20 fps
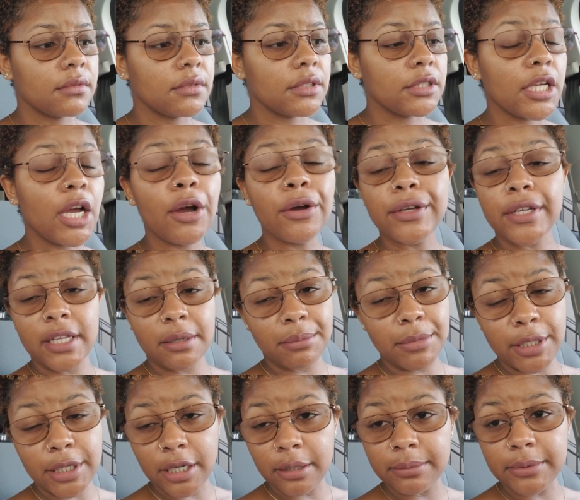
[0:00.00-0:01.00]
y'all keep
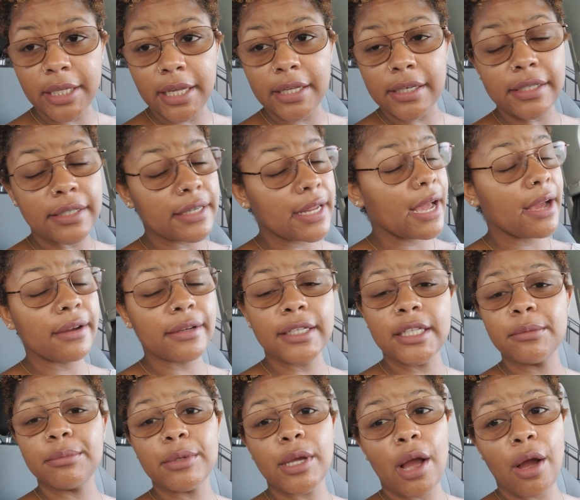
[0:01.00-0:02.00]
me updated, and I'll
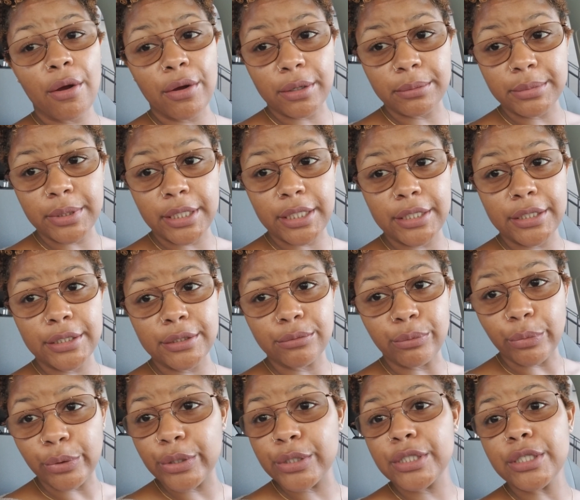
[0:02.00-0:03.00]
keep y'all updated.
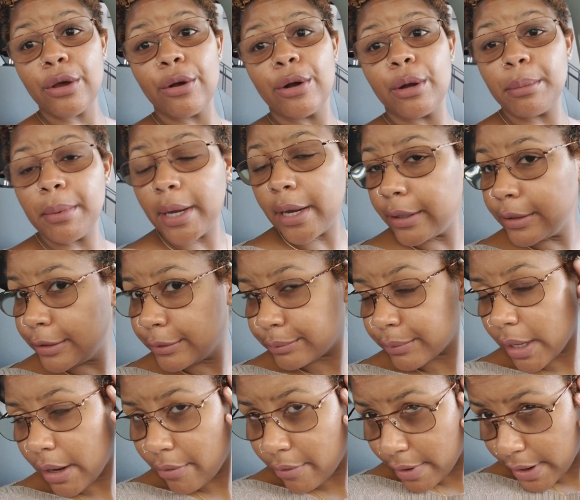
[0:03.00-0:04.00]
We'll talk about it.
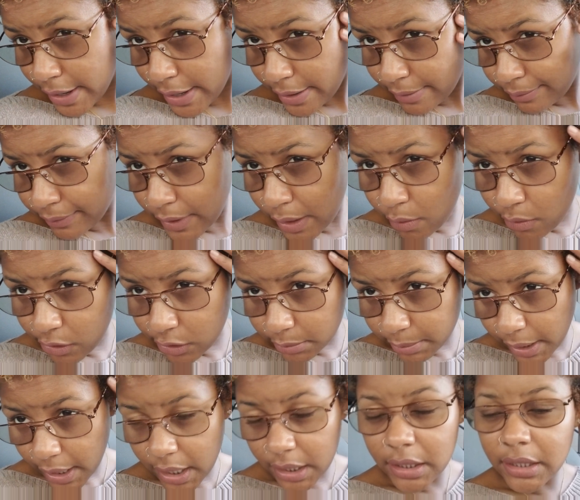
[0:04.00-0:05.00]
All right, I'll wash
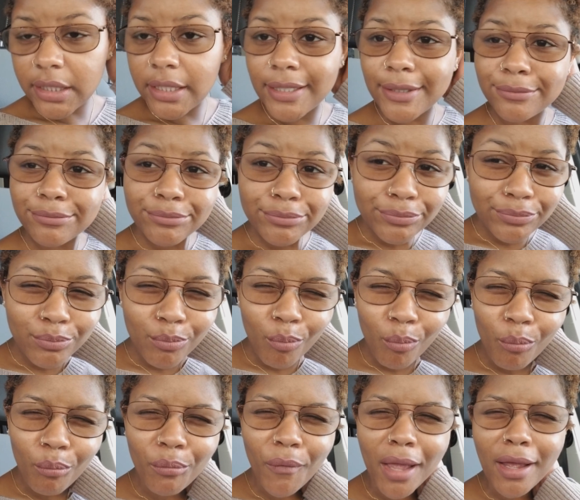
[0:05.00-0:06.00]
my head today.
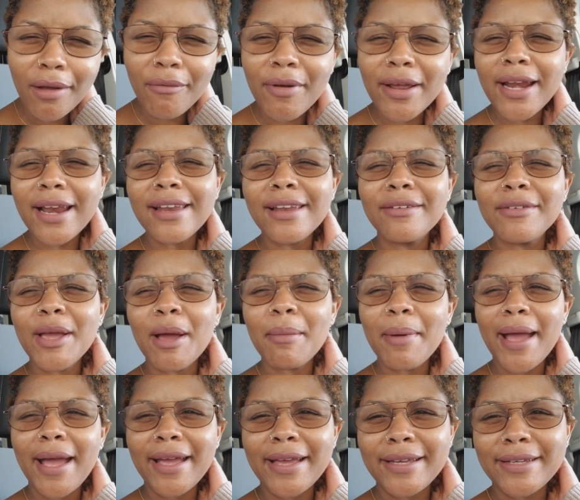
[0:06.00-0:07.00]
I love y'all.
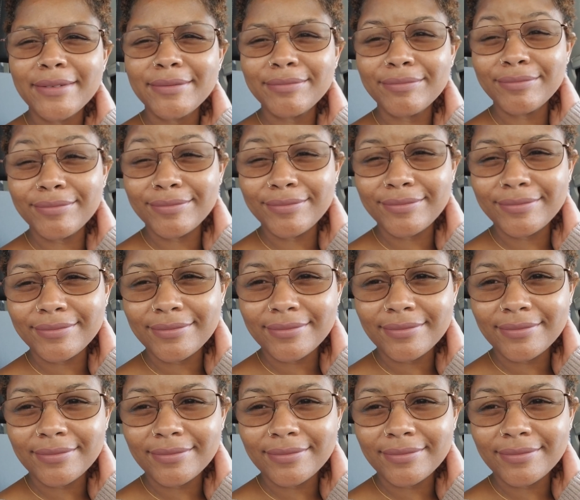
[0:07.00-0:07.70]
Bye.